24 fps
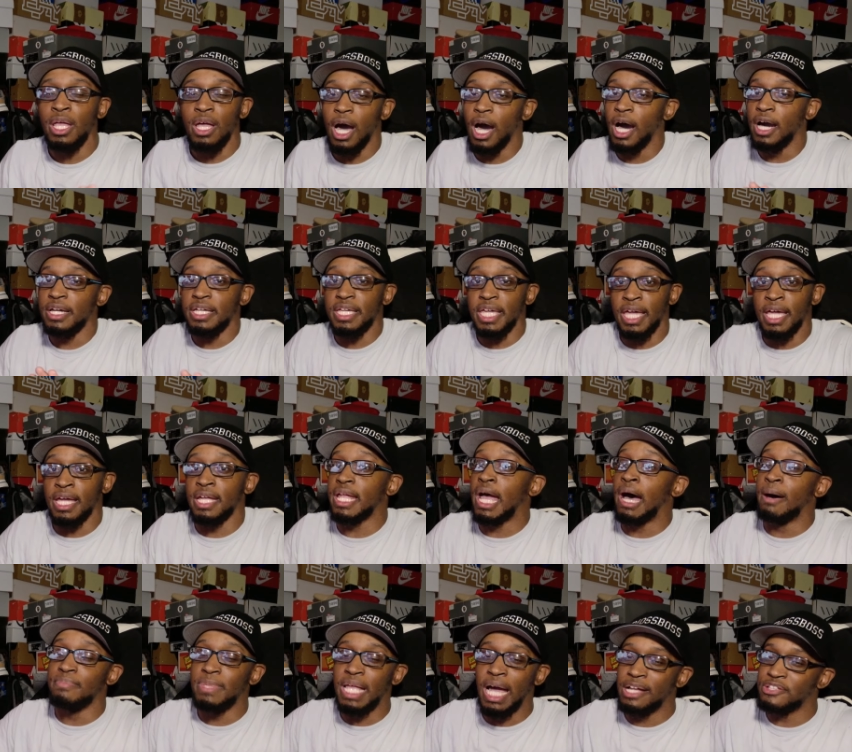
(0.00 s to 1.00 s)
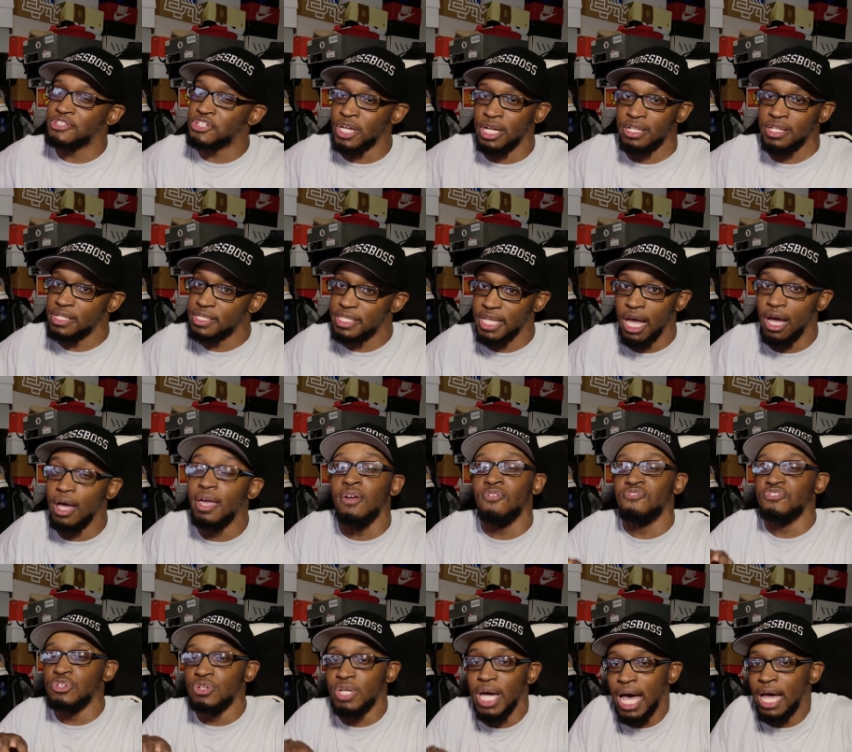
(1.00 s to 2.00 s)
Again, I'm not trying to down.
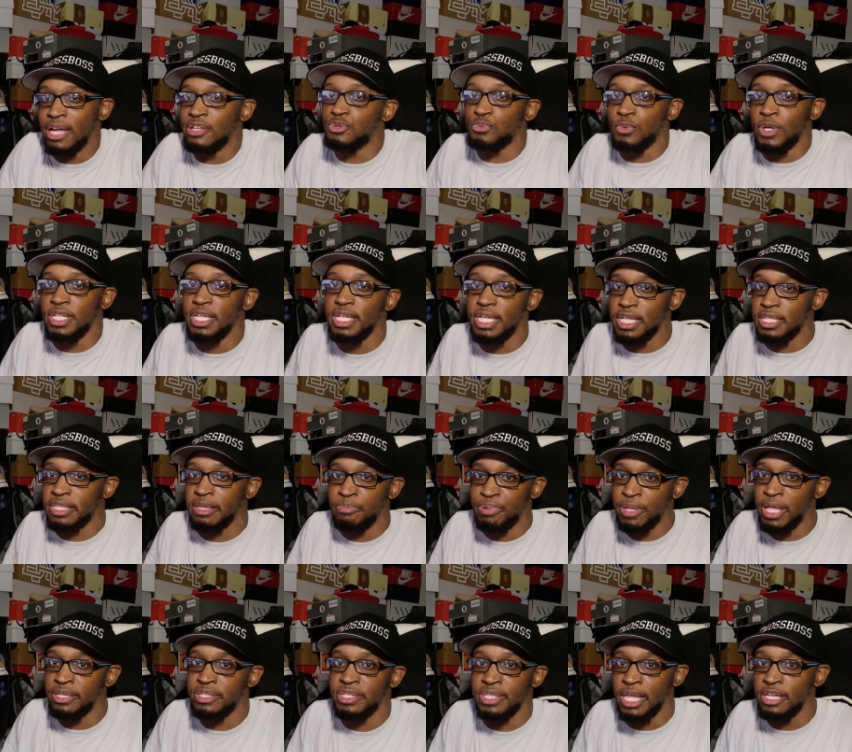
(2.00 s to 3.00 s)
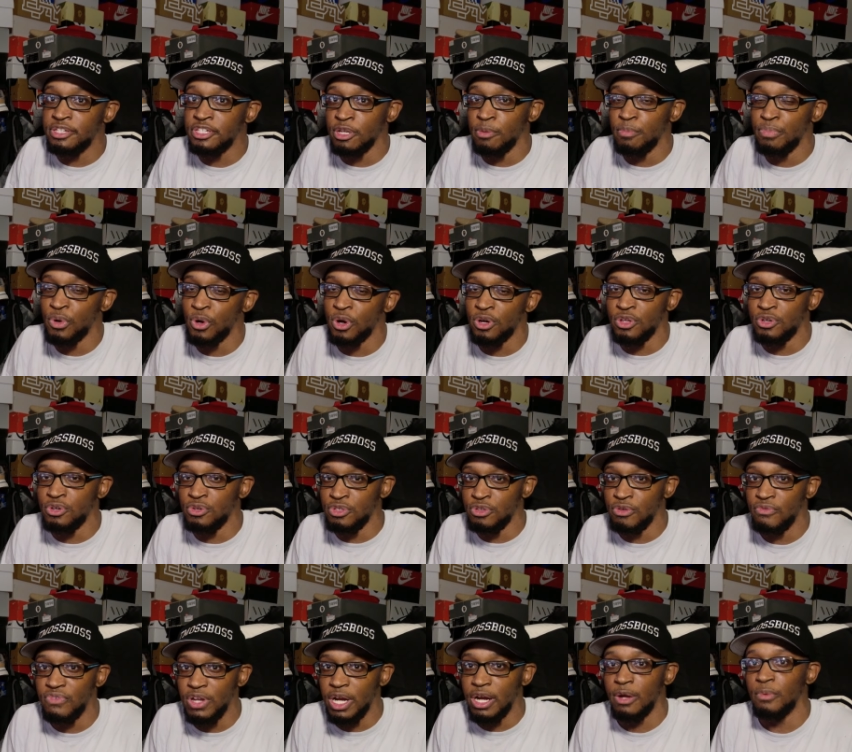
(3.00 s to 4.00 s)
If you guys want to get the PlayStation Portal,
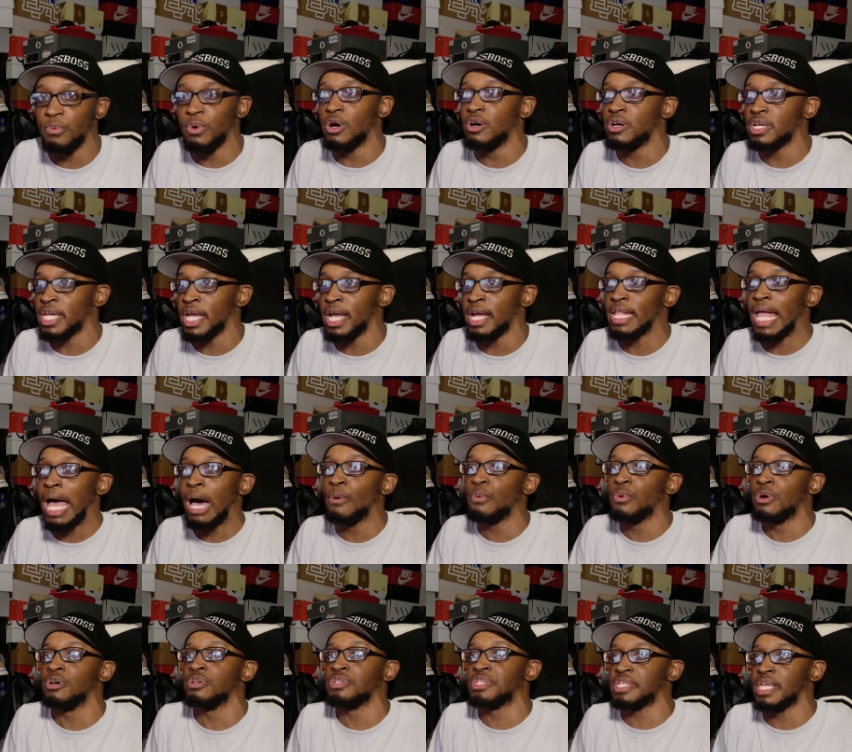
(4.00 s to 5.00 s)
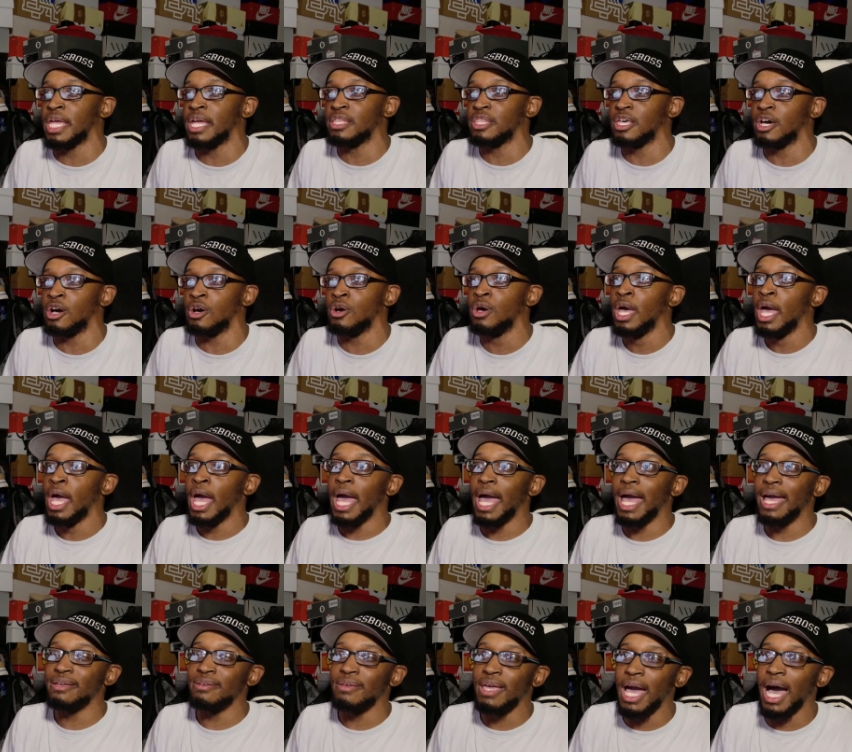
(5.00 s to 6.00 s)
you very well can. I will say, though,
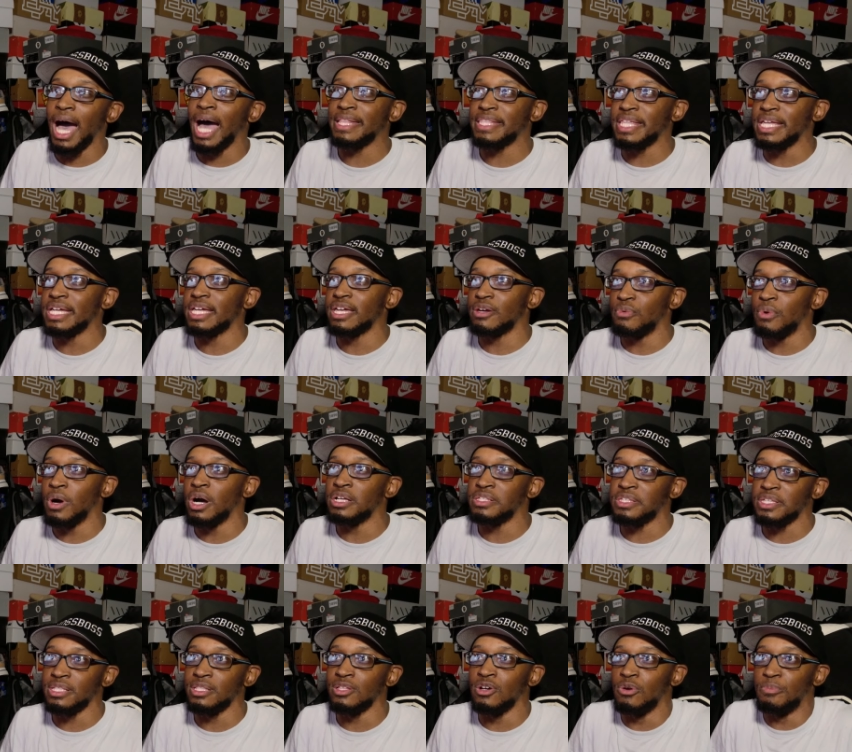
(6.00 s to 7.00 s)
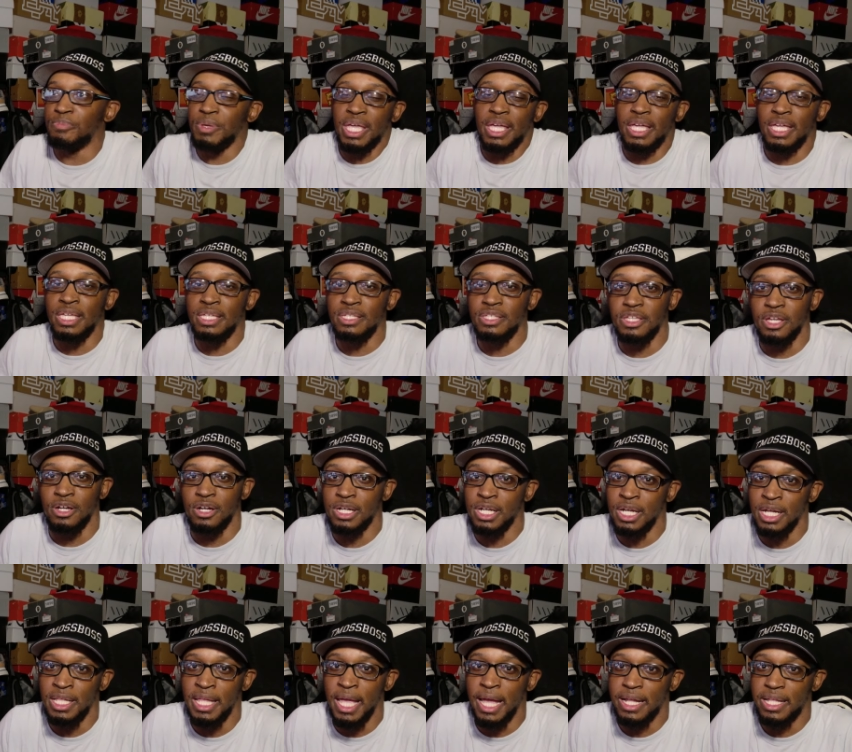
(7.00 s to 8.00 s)
I think it was a little bit easier
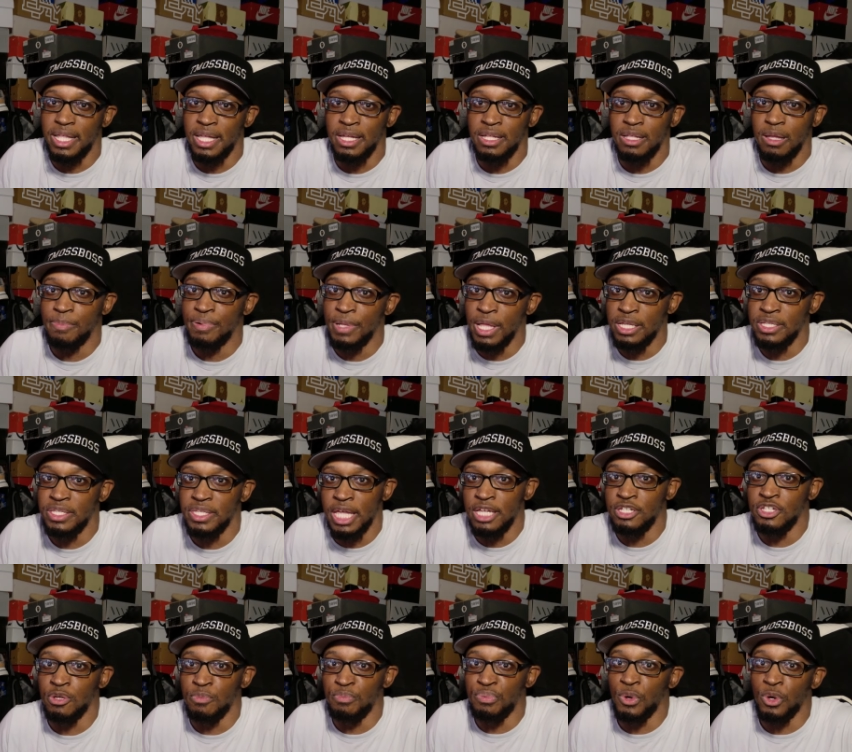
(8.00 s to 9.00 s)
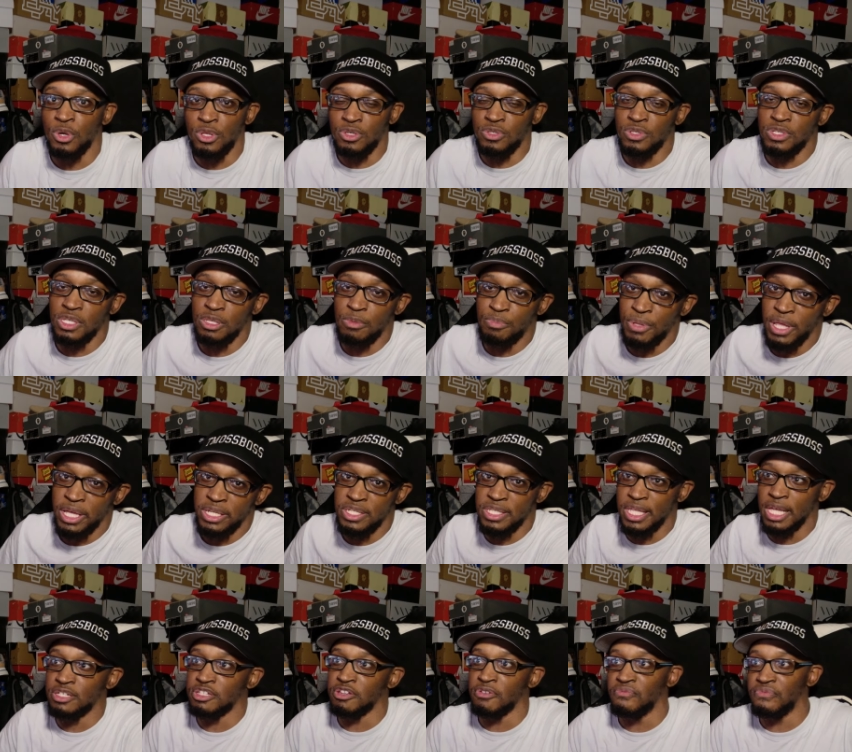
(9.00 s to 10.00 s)
connecting the PlayStation Portal to the
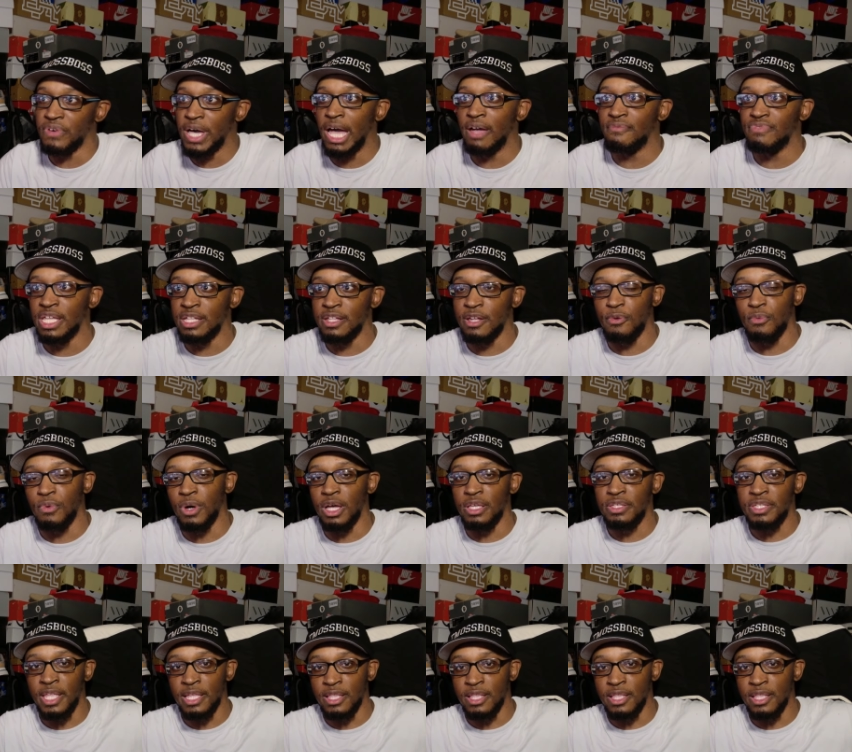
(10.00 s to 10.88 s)
PlayStation 5 than it was the